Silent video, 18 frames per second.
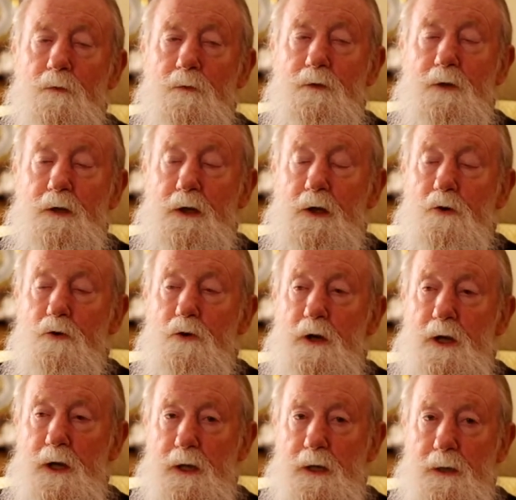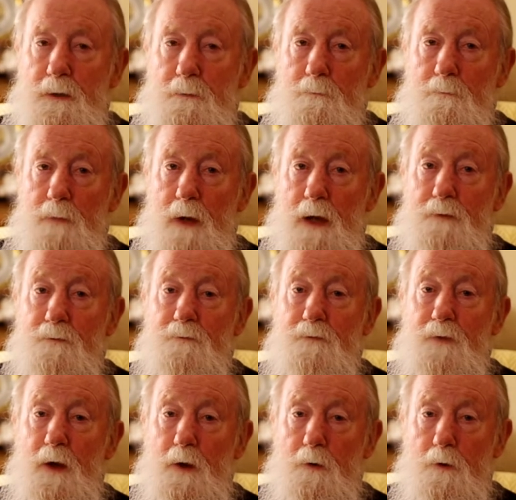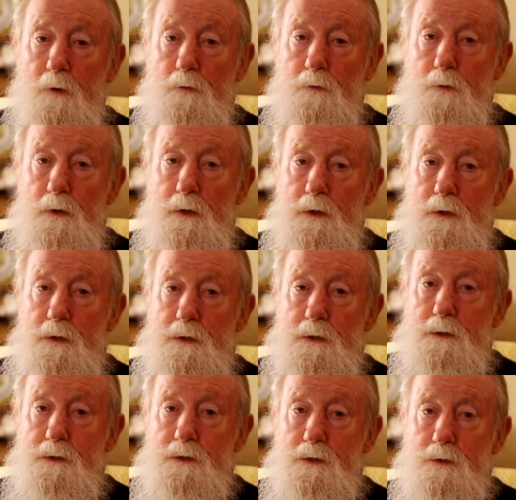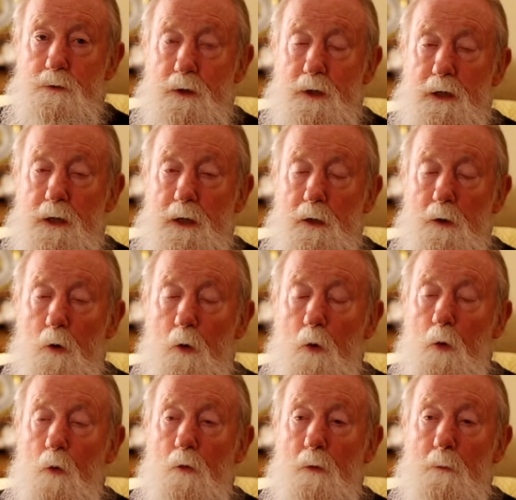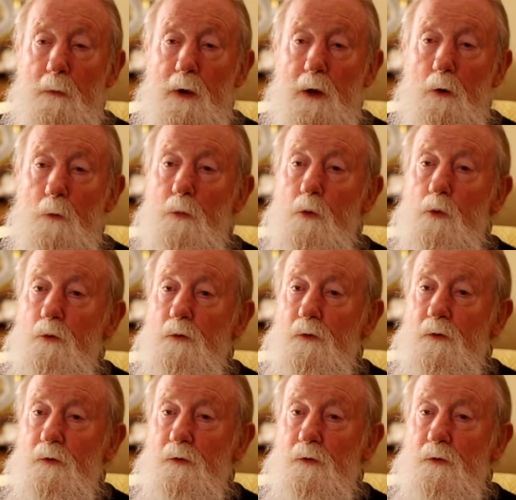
decree by Pharaoh to kill all the male-born